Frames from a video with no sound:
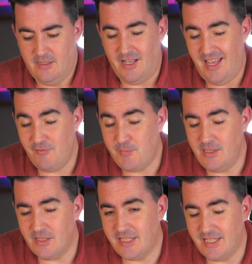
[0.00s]
I have
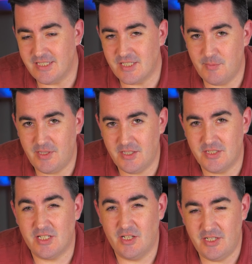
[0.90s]
been looking at some of the other
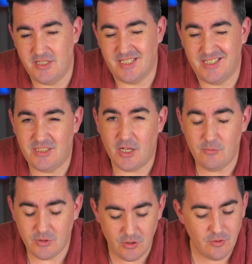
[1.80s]
sliders and I
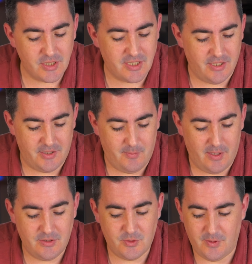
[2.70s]
don't use a slider
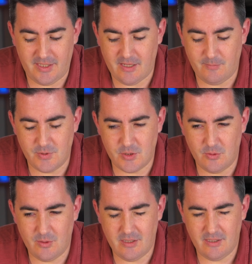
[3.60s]
much. When it comes
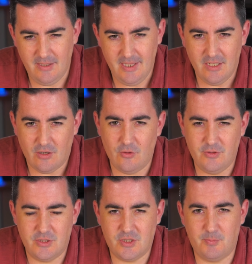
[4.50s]
to a
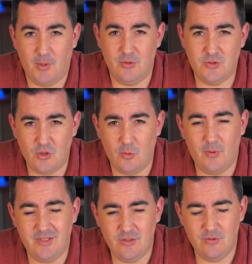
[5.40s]
on-the-spot job,
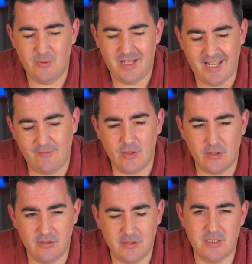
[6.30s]
when you haven't got
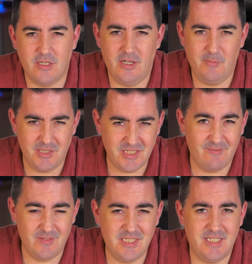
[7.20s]
a lot of time, I
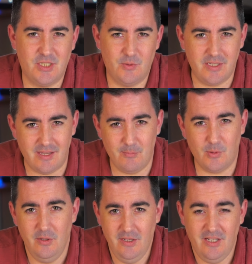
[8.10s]
generally stick to a
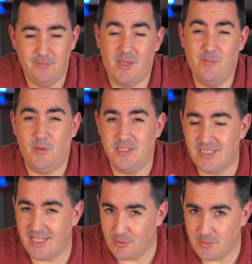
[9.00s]
gimbal. I've become quite
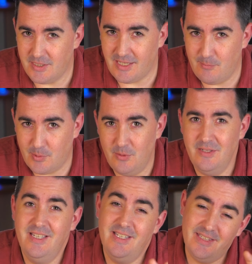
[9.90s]
skilled with a gimbal.
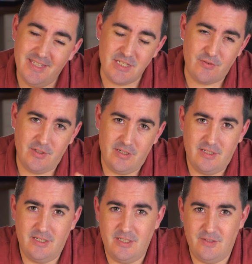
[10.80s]
That's for
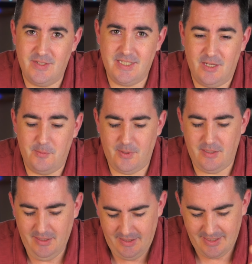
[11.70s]
another video,
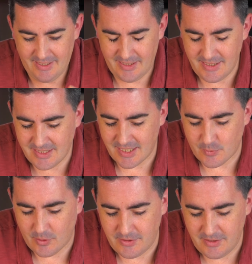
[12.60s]
but at least
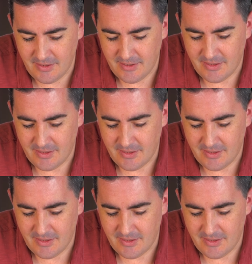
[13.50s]
this one,